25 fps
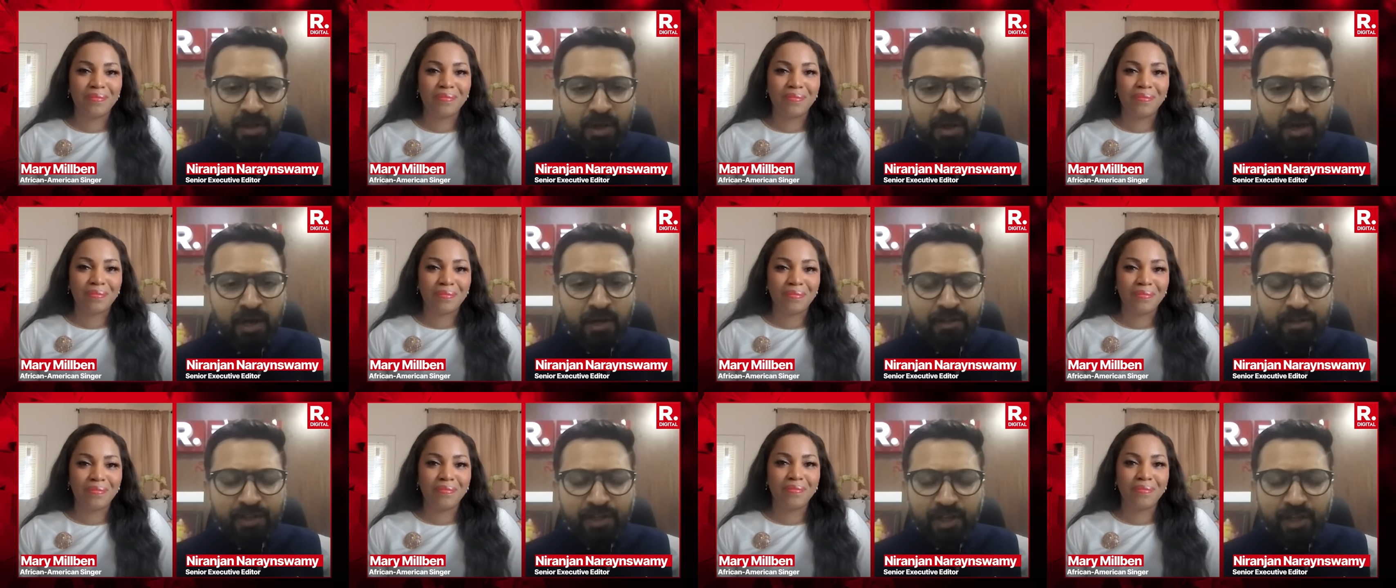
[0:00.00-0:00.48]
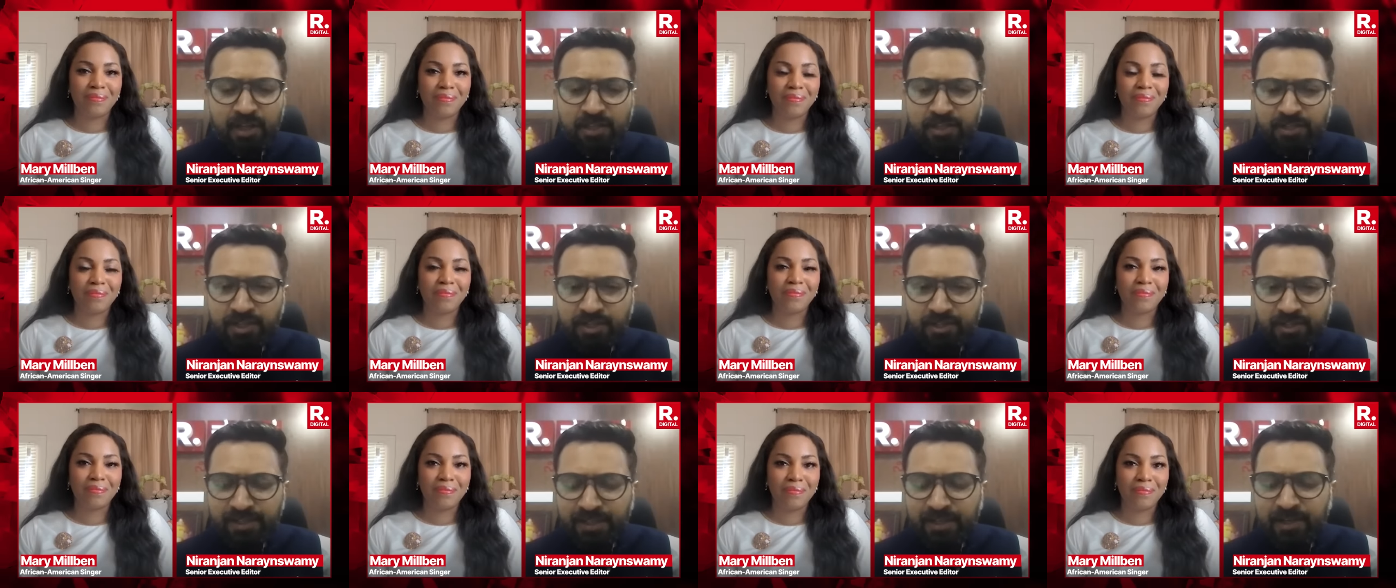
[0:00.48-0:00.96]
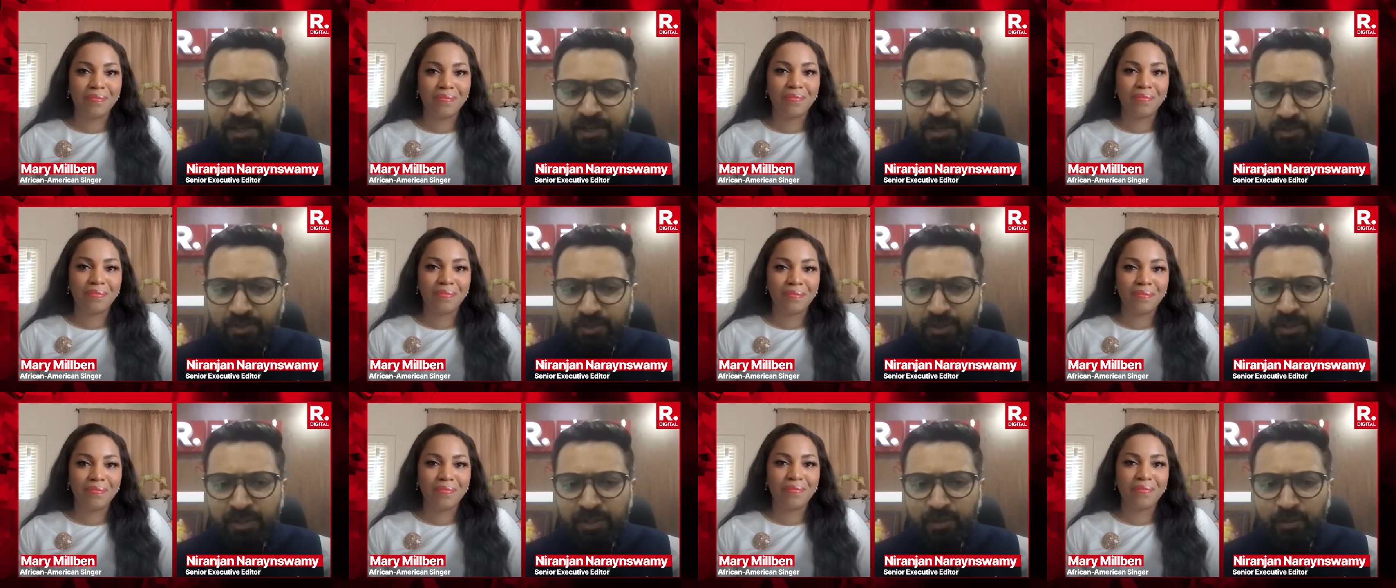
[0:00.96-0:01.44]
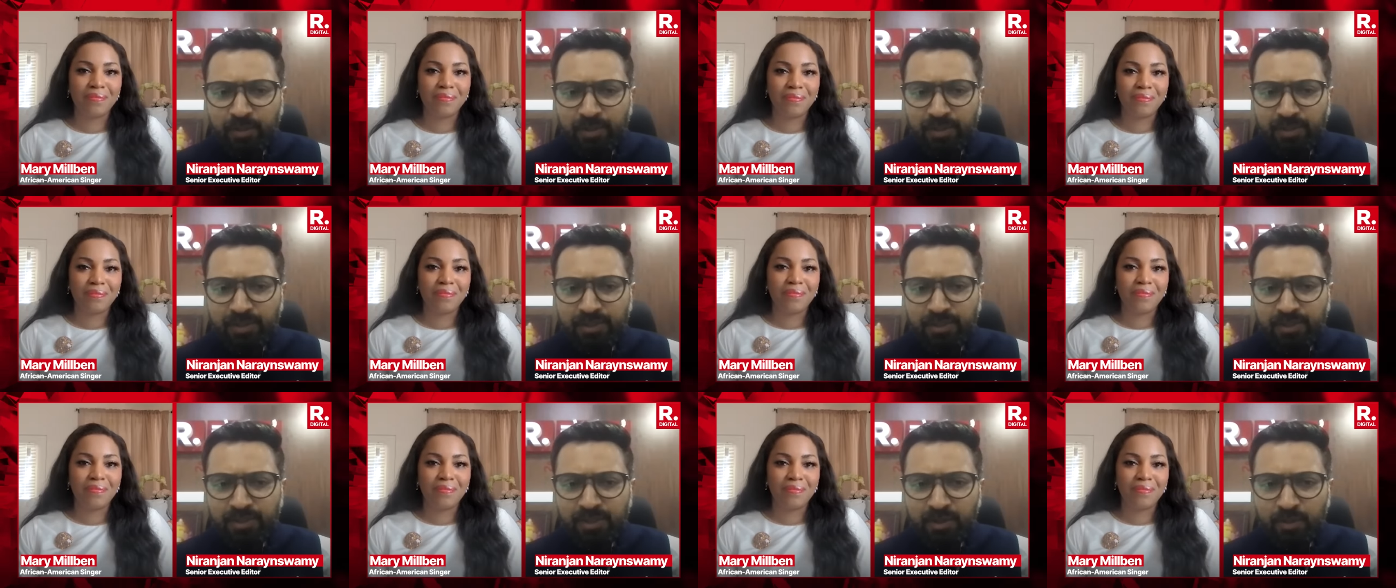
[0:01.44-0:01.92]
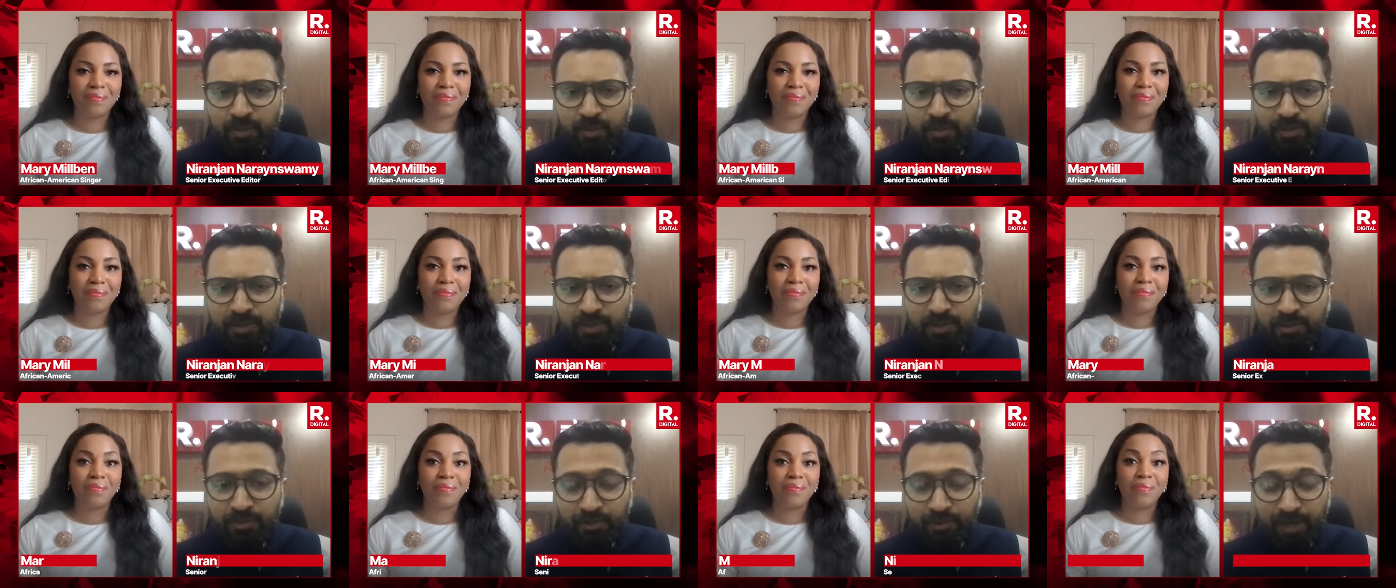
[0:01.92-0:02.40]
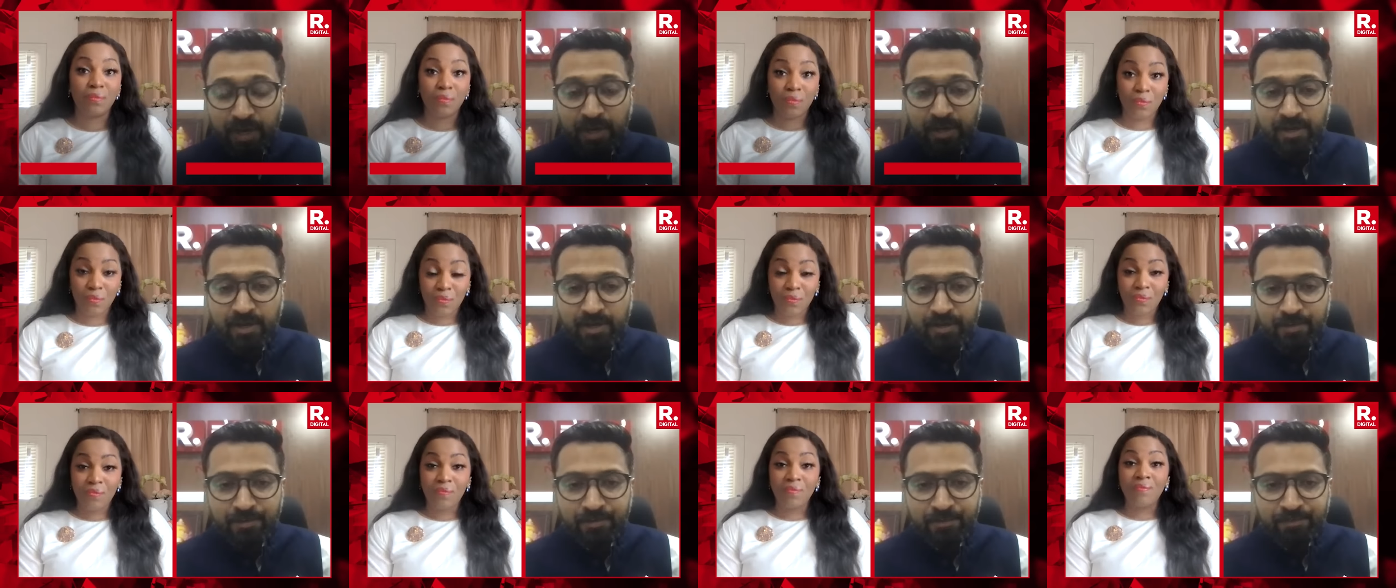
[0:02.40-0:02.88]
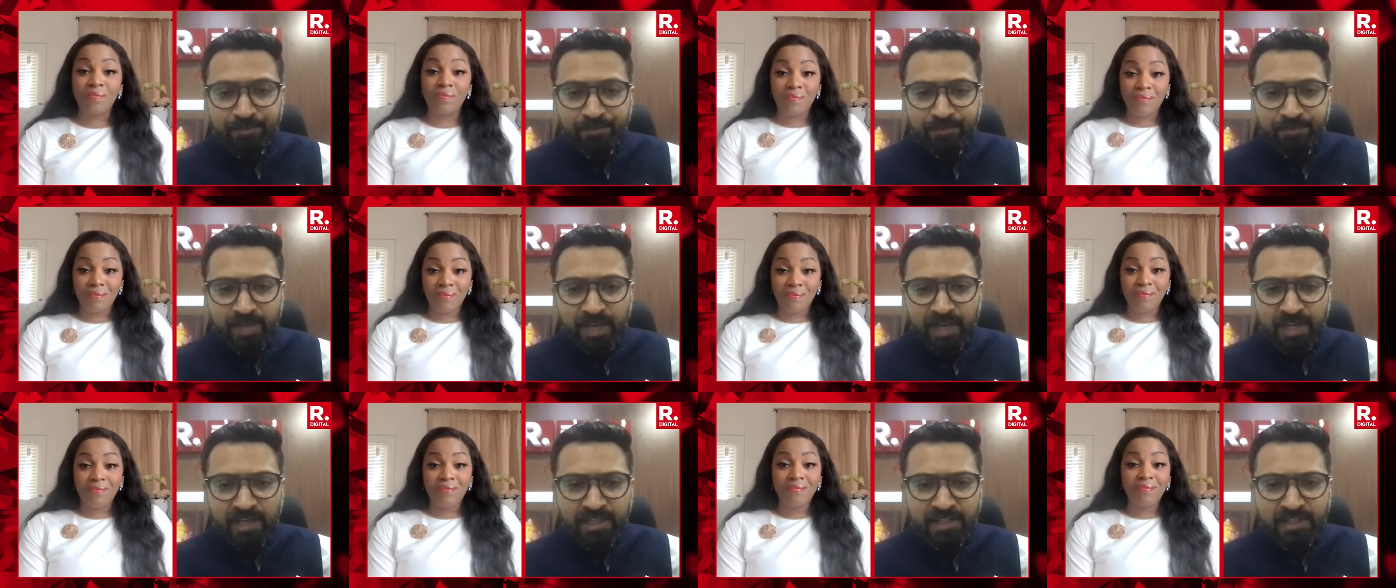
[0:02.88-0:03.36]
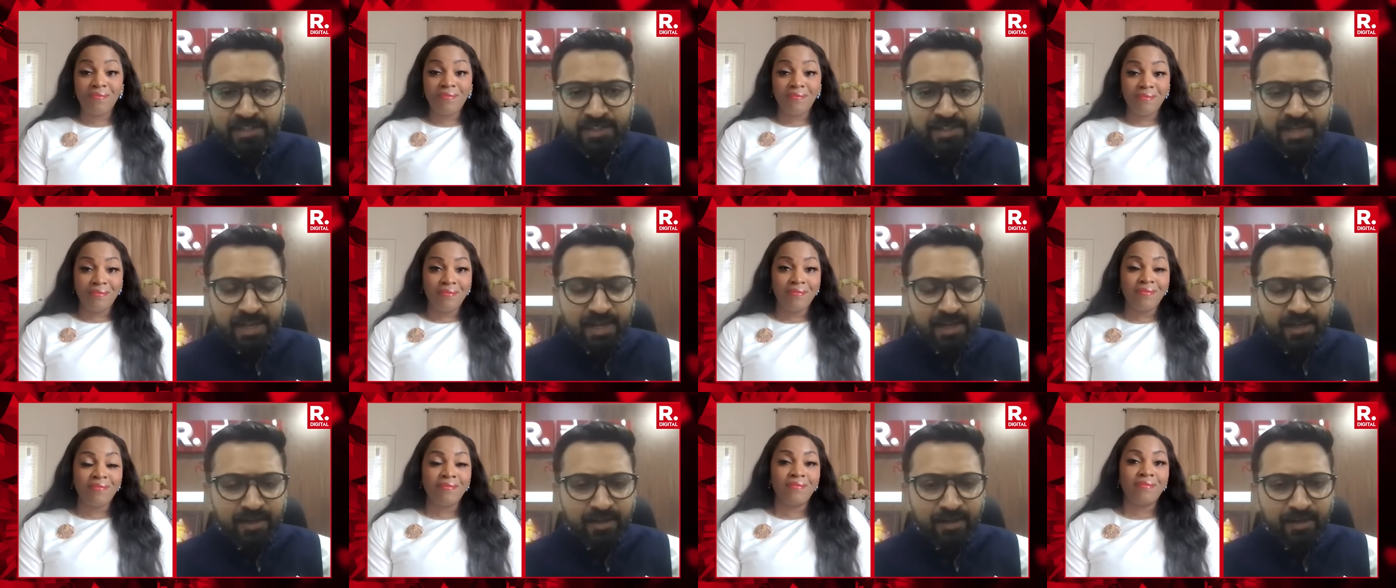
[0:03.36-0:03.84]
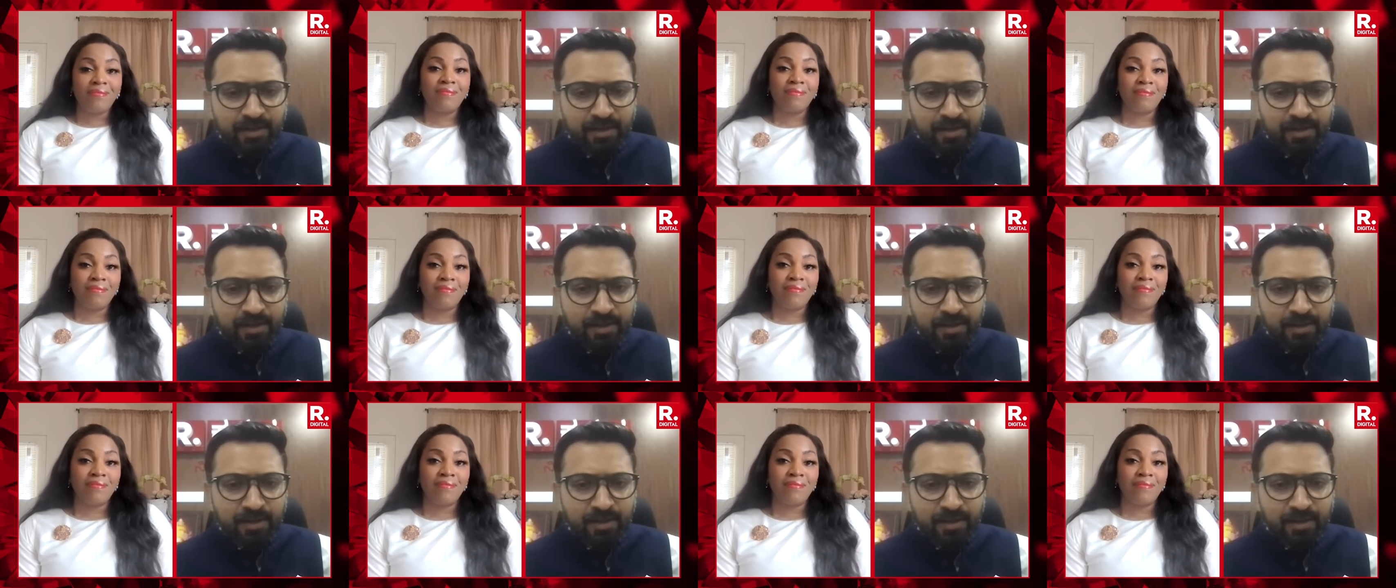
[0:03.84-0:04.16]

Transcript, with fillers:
Speaker 1: uh, the Al Jazeera today, which uh, which read, and it said,